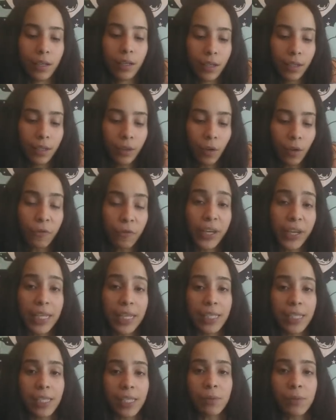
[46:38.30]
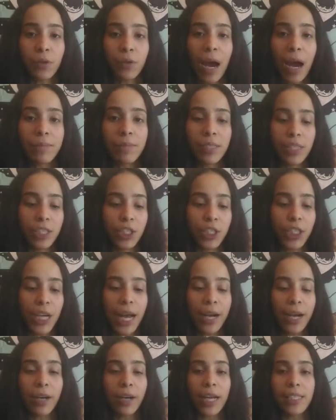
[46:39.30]
Don't forget to subscribe to this
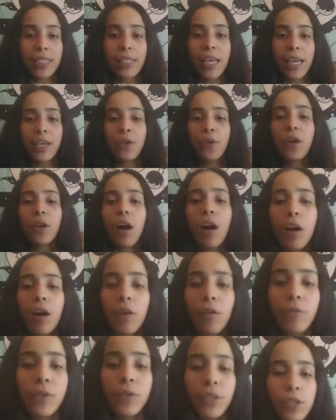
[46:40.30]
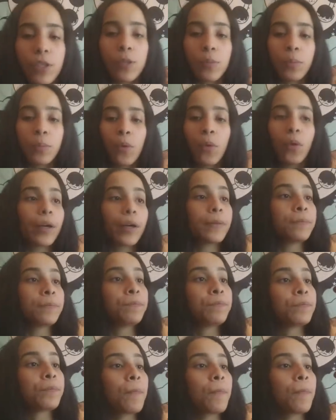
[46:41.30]
channel, guys. Thank you, Carl, for the support.